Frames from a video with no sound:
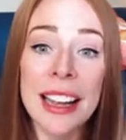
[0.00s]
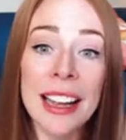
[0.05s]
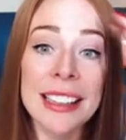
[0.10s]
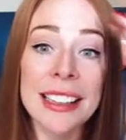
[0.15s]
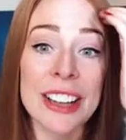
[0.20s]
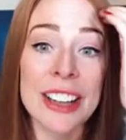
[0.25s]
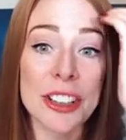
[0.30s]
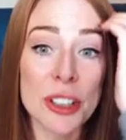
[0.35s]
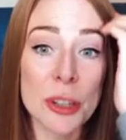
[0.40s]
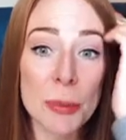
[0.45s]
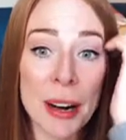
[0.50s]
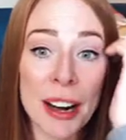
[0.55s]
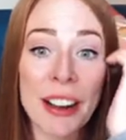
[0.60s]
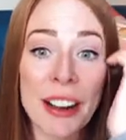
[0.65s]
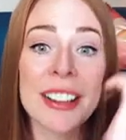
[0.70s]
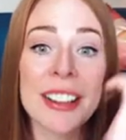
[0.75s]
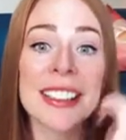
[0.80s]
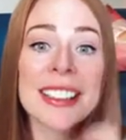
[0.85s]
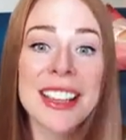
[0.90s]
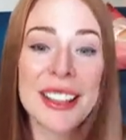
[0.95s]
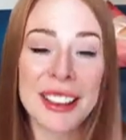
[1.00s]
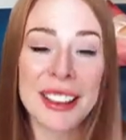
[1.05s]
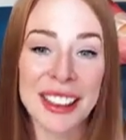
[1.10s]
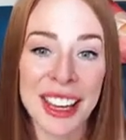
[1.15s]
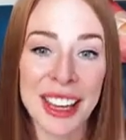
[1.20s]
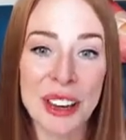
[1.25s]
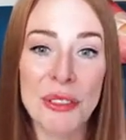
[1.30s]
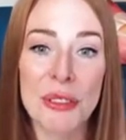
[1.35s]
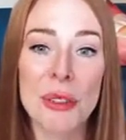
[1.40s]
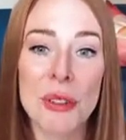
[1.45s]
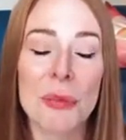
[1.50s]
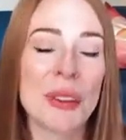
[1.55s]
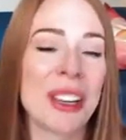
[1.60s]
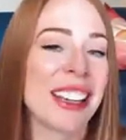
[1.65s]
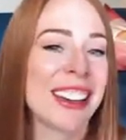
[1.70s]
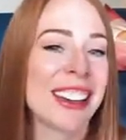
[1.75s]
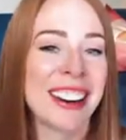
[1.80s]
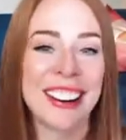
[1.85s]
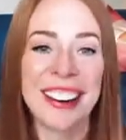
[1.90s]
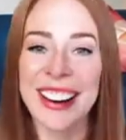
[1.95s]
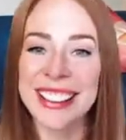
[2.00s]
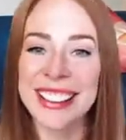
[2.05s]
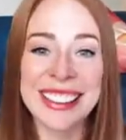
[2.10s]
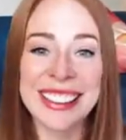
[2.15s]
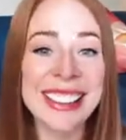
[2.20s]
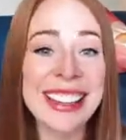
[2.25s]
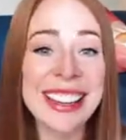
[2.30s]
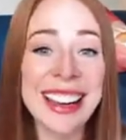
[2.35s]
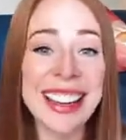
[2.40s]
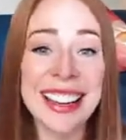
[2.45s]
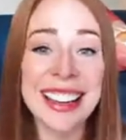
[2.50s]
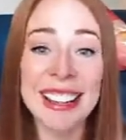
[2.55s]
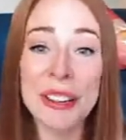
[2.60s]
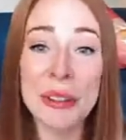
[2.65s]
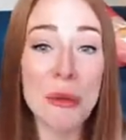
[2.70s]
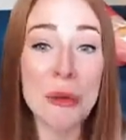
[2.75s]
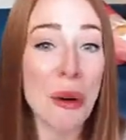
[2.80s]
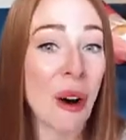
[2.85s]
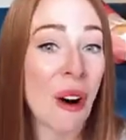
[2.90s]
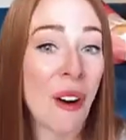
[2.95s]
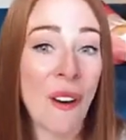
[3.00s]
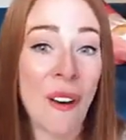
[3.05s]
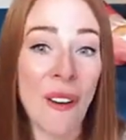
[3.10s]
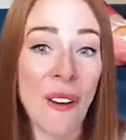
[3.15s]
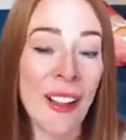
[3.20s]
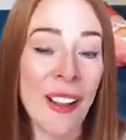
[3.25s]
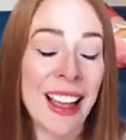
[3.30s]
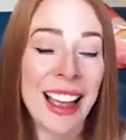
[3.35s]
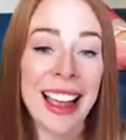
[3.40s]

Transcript: Dr. Mara, thank you for being here. I see you all,